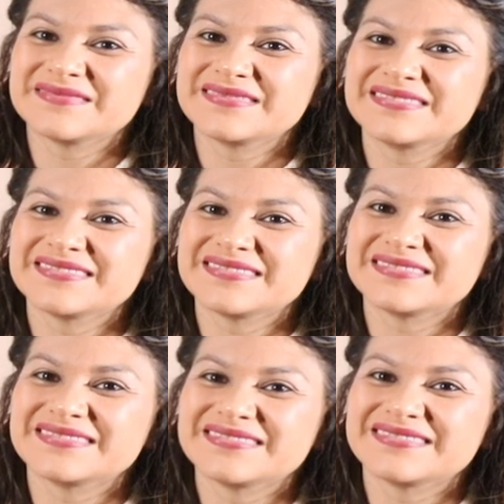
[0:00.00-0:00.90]

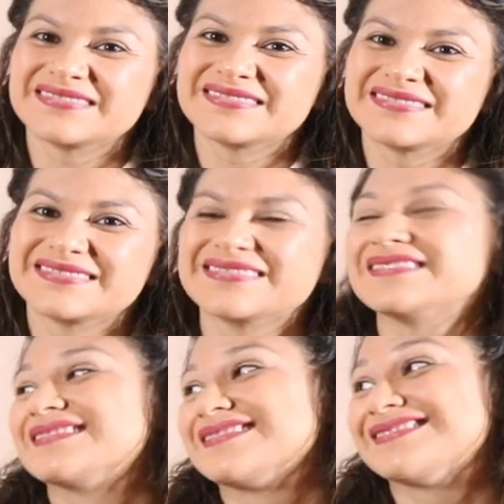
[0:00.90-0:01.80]

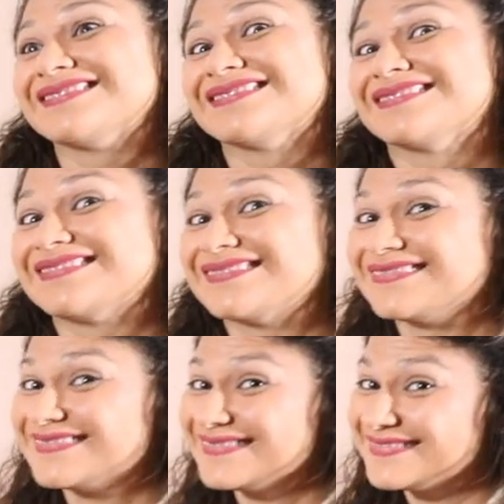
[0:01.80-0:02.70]

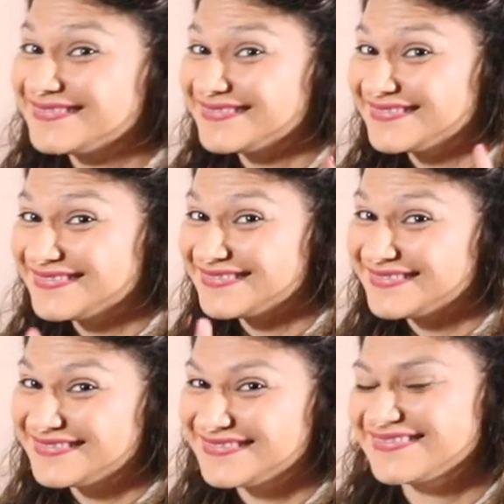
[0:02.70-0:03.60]

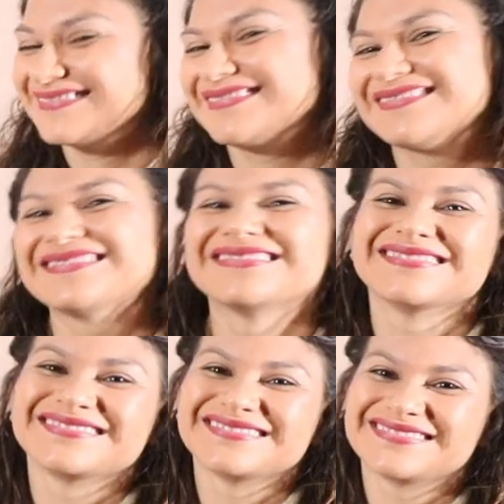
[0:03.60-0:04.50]

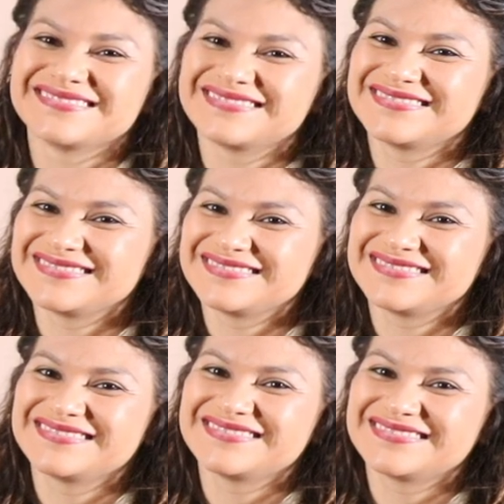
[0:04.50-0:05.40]

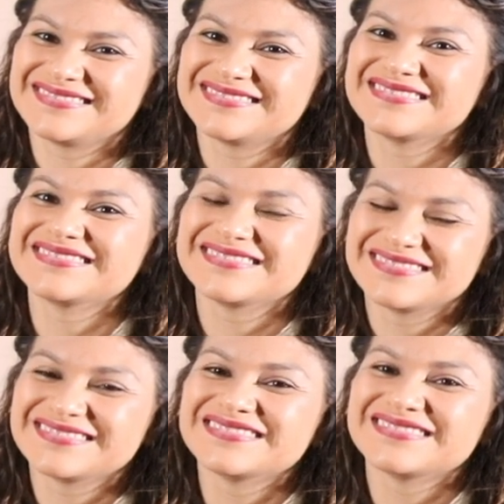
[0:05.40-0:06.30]

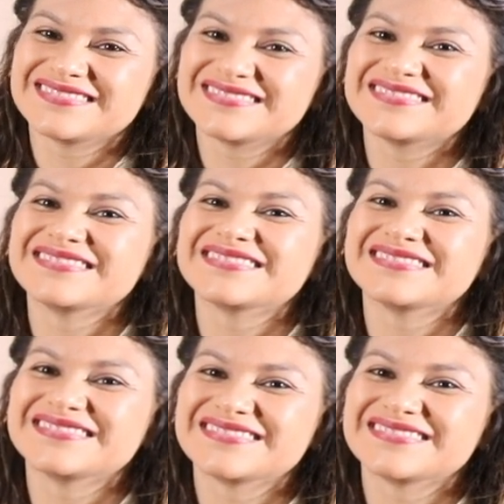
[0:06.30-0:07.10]
[no speech]